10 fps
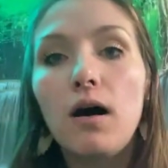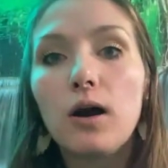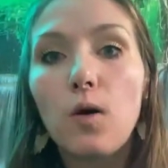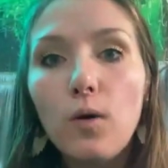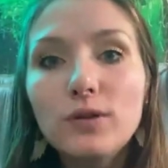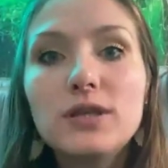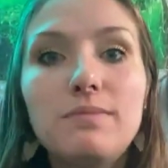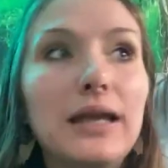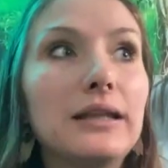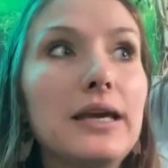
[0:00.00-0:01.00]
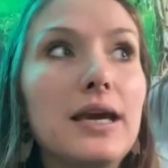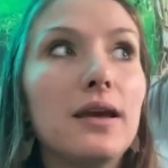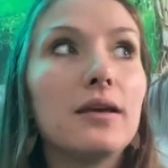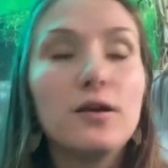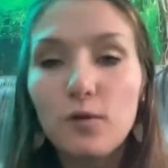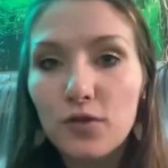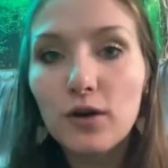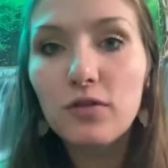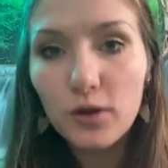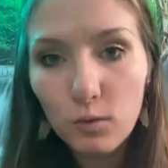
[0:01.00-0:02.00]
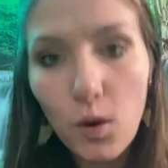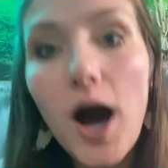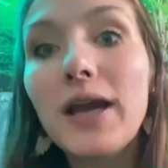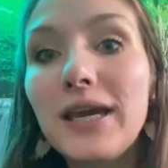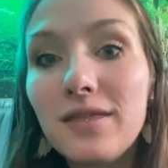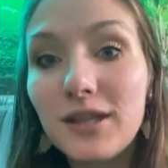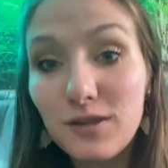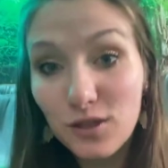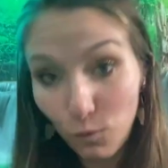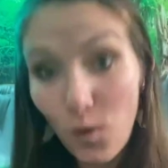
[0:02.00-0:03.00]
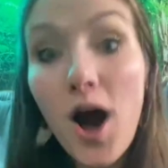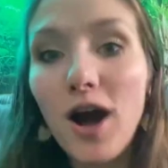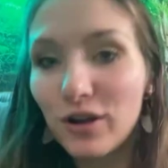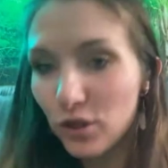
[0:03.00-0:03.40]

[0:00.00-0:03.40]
ultimately, they're walking the walk,